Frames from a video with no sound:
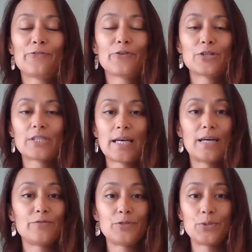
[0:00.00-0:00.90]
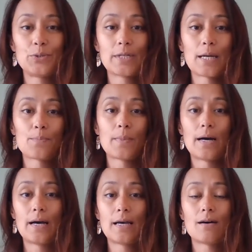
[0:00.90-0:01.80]
First, I have to get
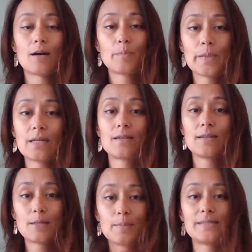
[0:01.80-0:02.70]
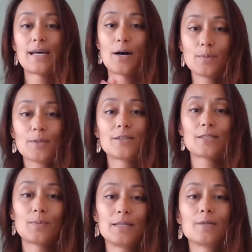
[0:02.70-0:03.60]
my heartbeat a little bit down
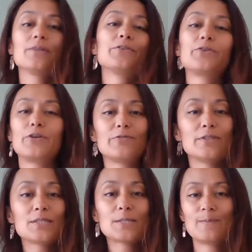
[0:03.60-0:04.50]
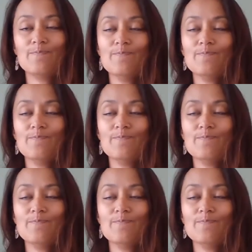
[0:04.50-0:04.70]
because I'm a little bit nervous.